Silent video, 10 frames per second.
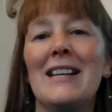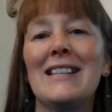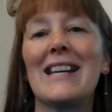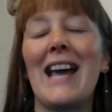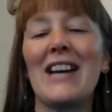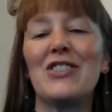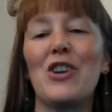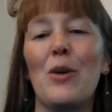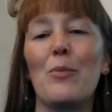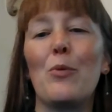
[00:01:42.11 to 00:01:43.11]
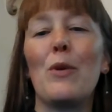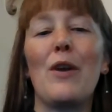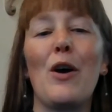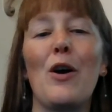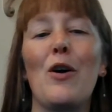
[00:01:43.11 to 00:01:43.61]
to catch up with
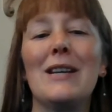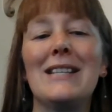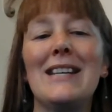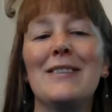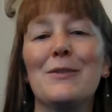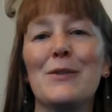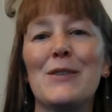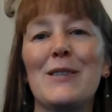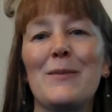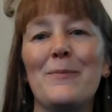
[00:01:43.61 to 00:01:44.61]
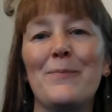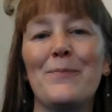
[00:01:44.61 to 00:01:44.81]
her ideals.